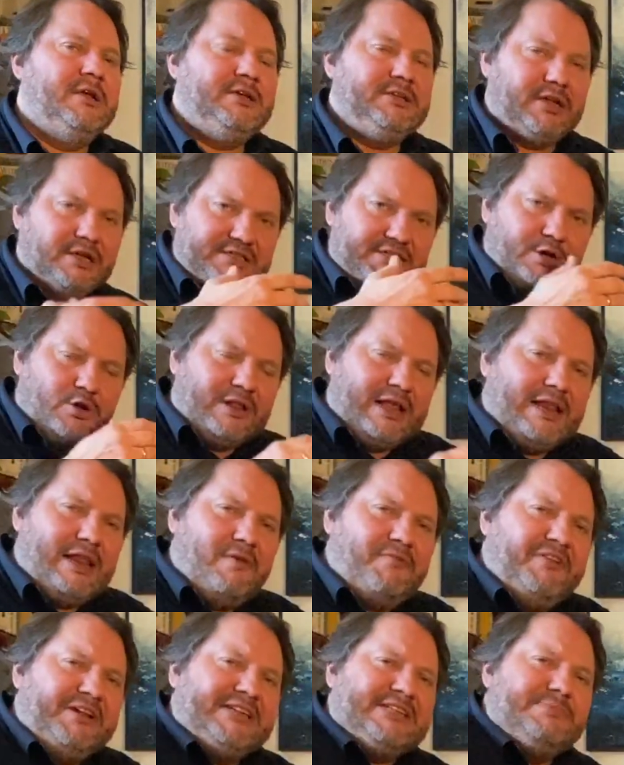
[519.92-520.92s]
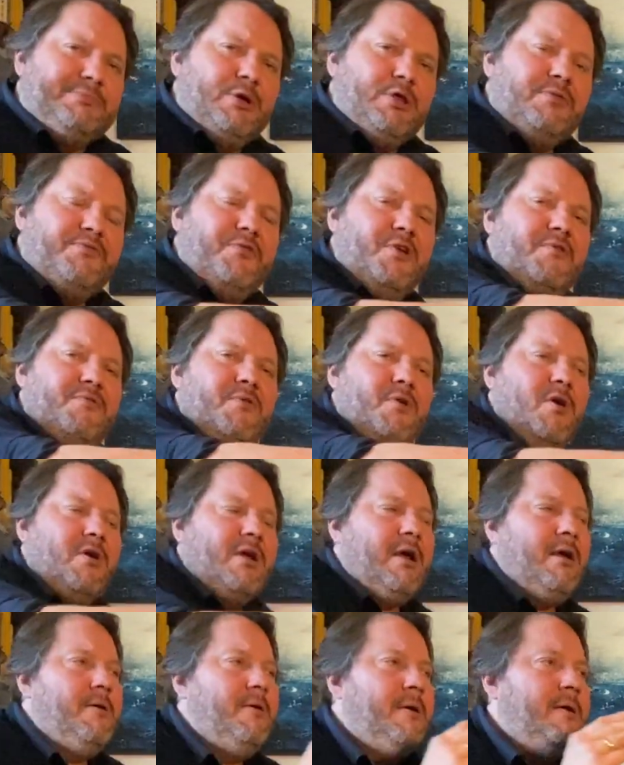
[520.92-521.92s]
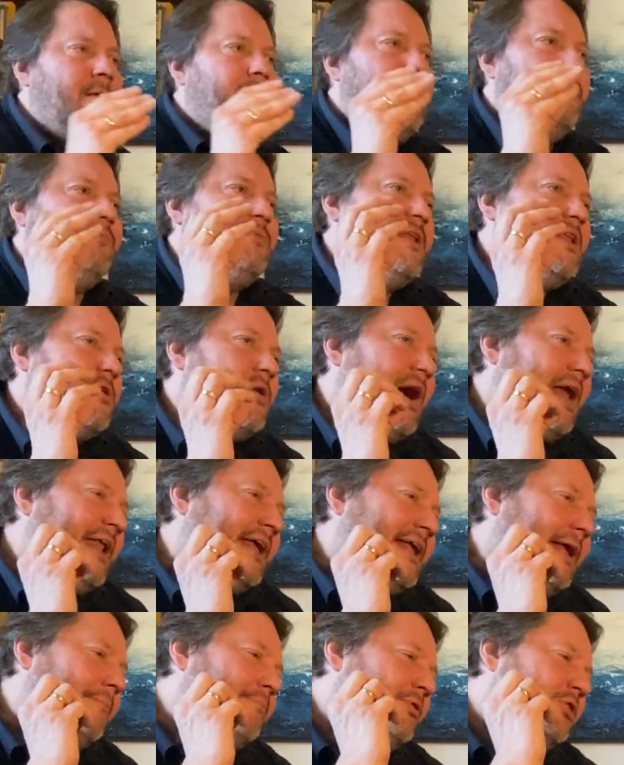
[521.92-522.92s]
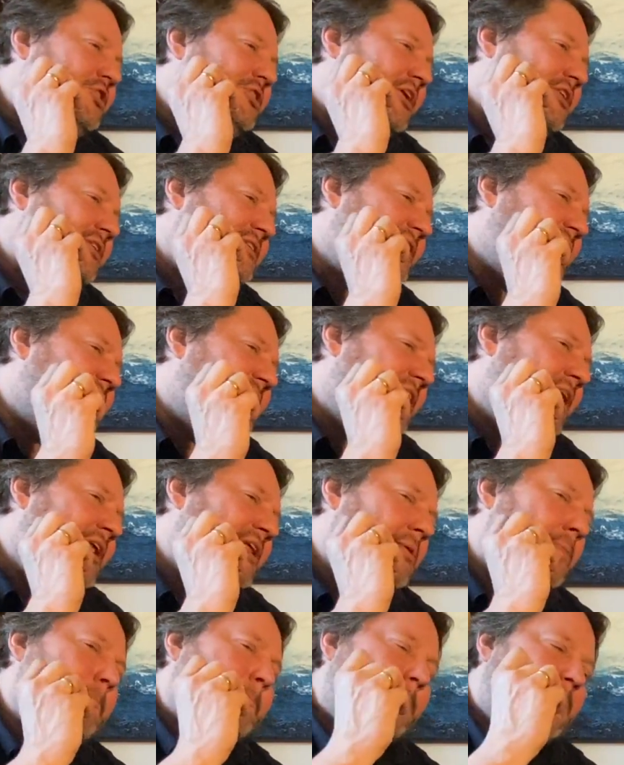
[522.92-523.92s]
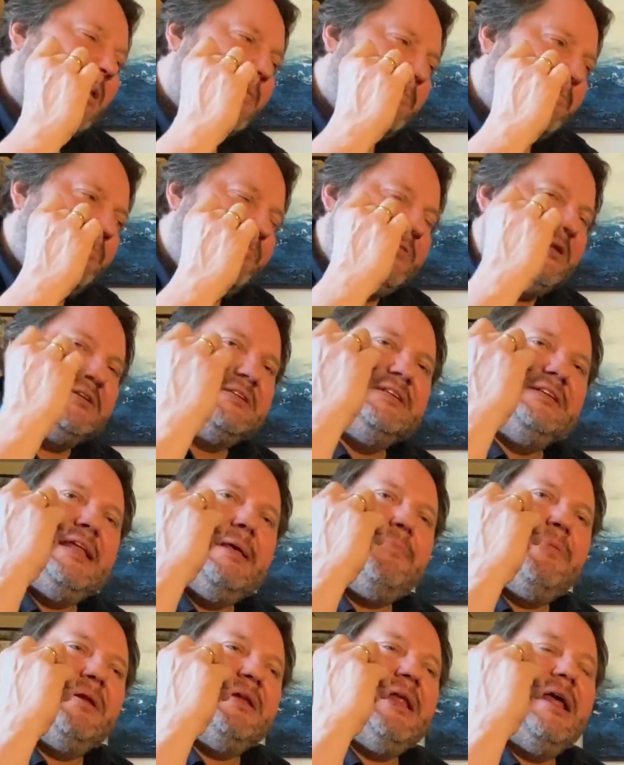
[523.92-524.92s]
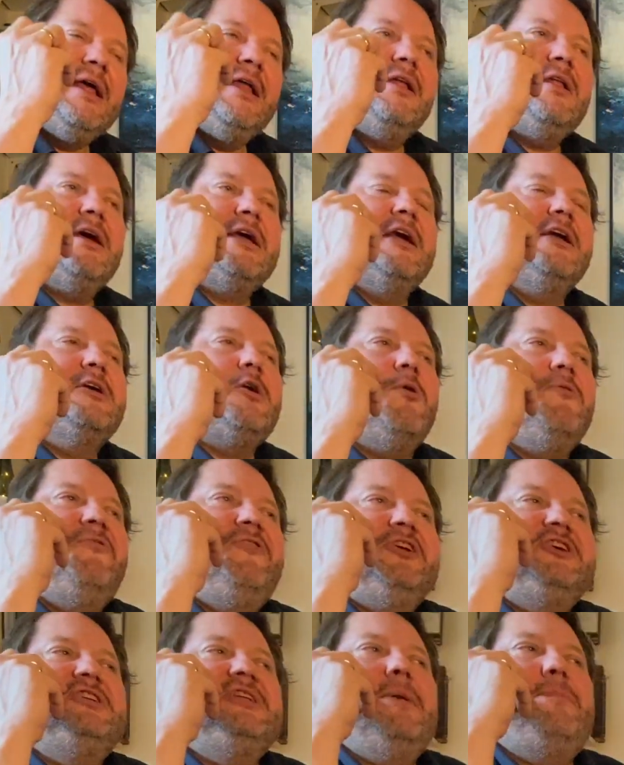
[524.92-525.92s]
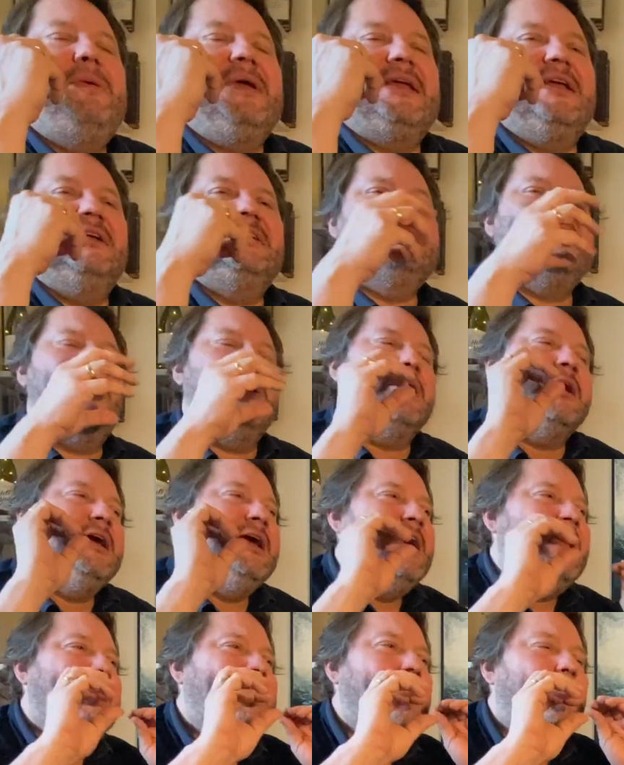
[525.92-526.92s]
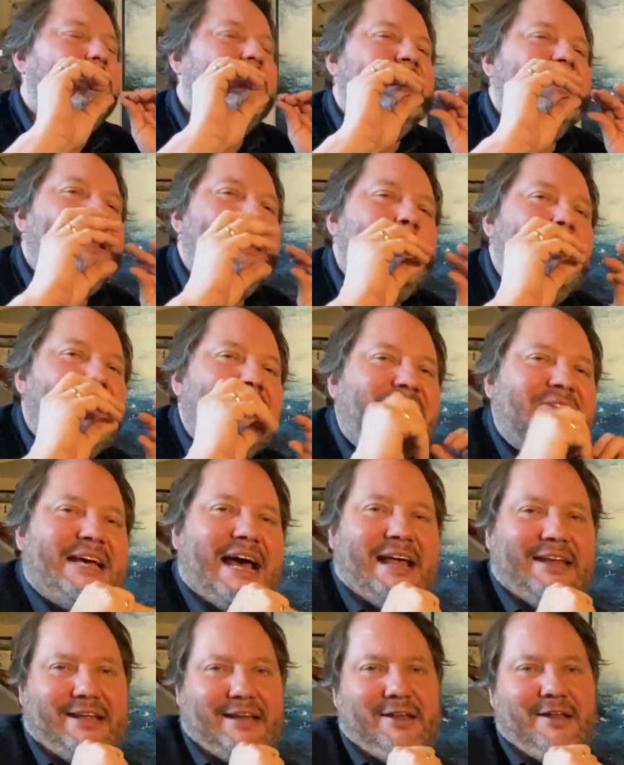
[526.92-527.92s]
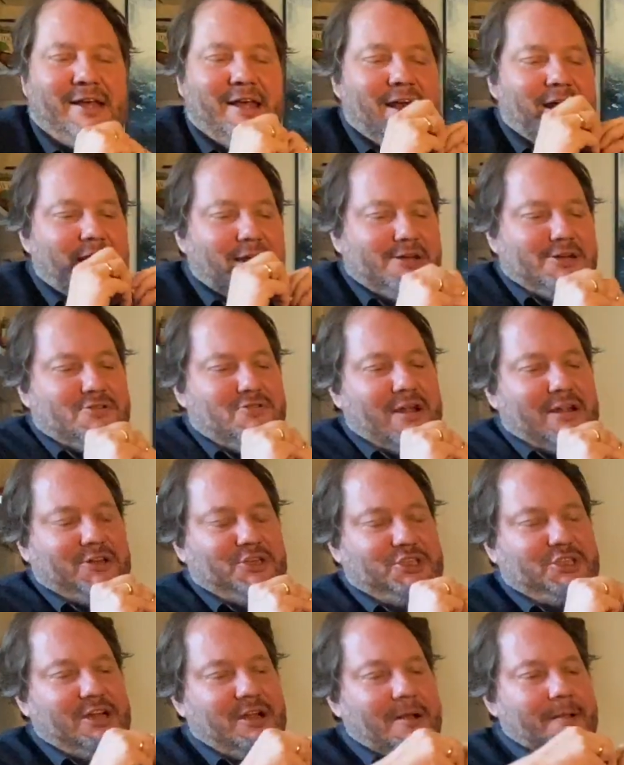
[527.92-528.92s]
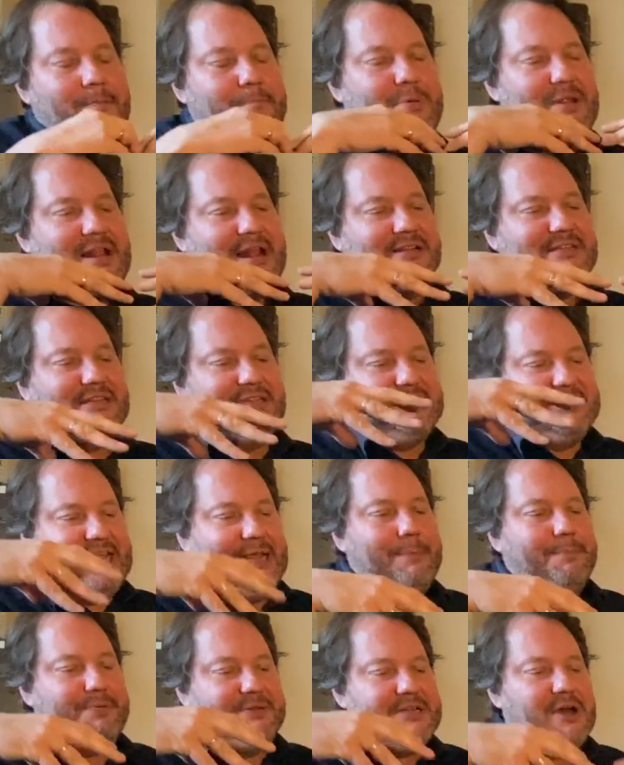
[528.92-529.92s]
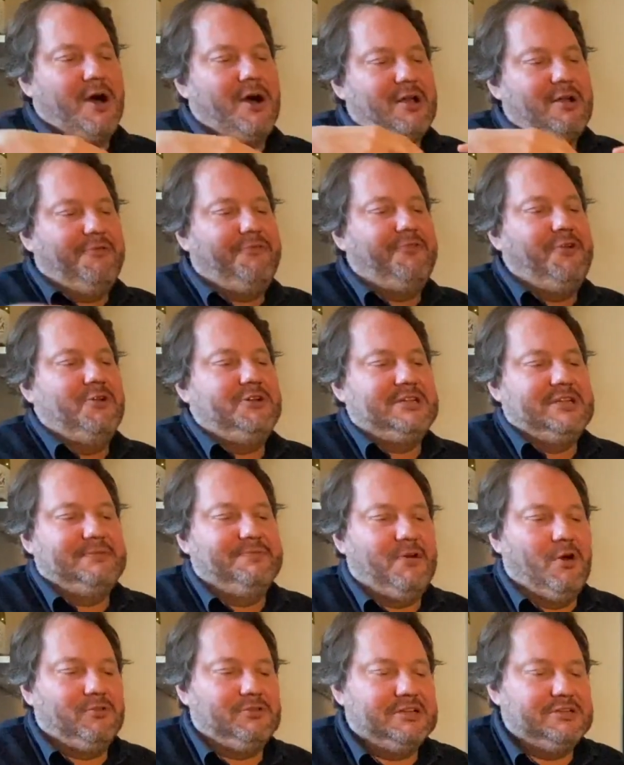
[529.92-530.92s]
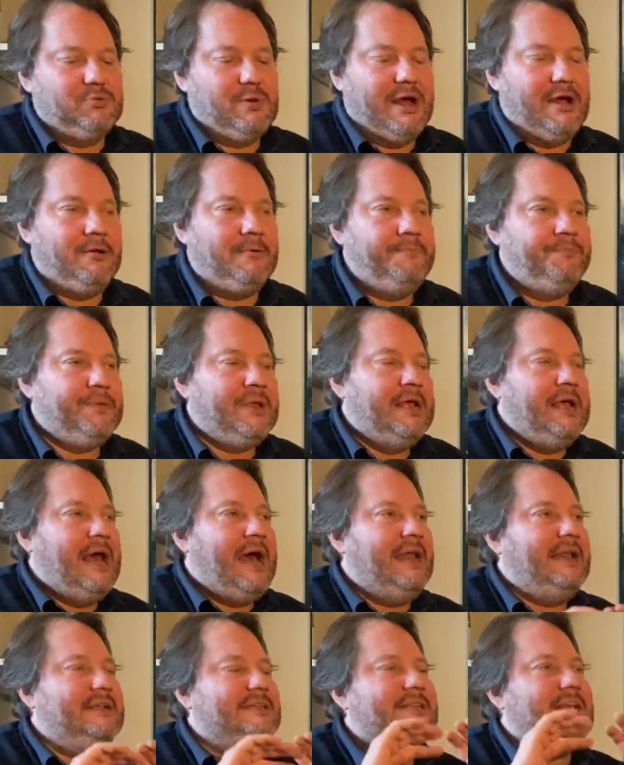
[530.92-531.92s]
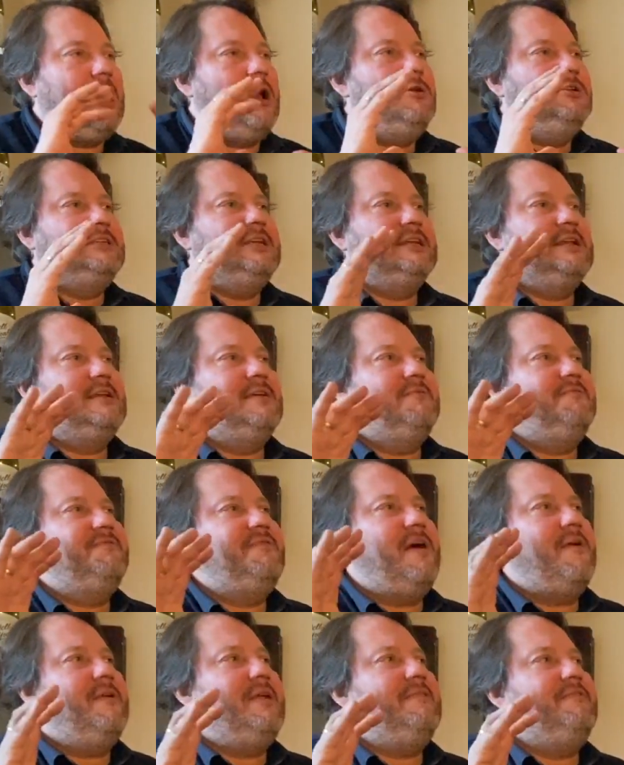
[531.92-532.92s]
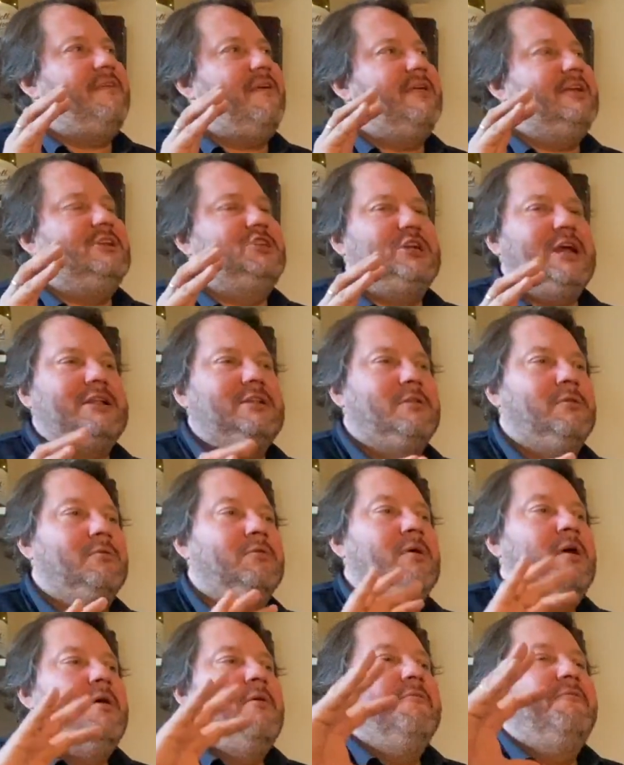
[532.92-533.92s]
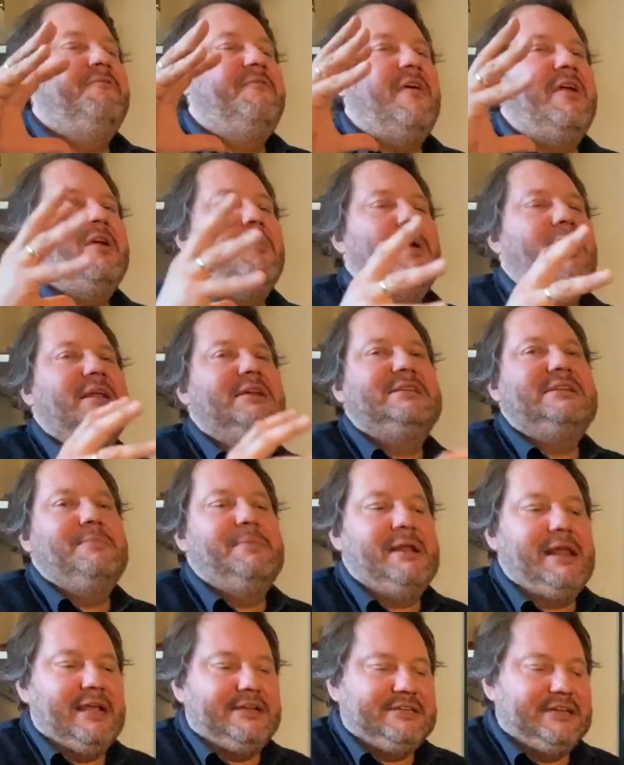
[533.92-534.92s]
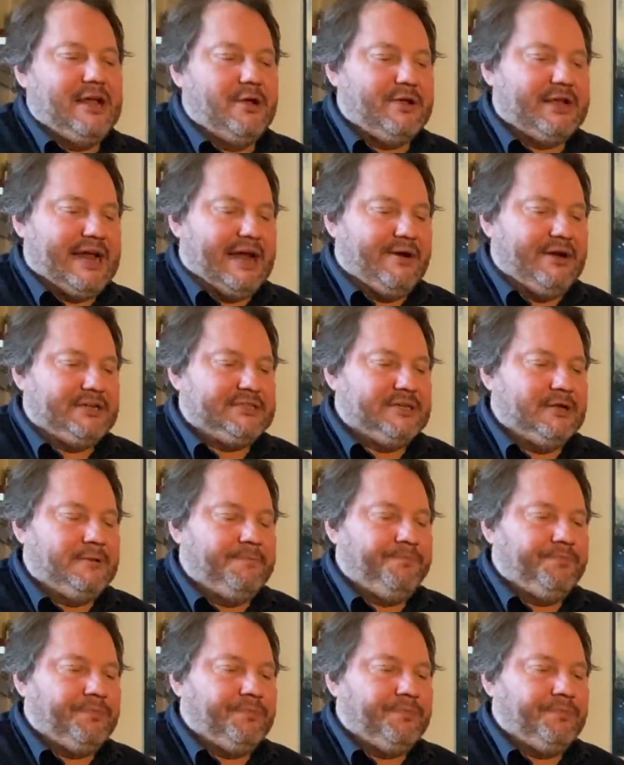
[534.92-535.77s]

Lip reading: So you've got that lovely smooth fruit of Rioja. Then you've got Alicante Boucher just giving a little, just nib, like a goldfish nipping at your tongue. A little nibble of tannin and crunch. But there's a deep, darker fruit involved as well. And it's coated in a very, very gentle, very well assimilated oak character.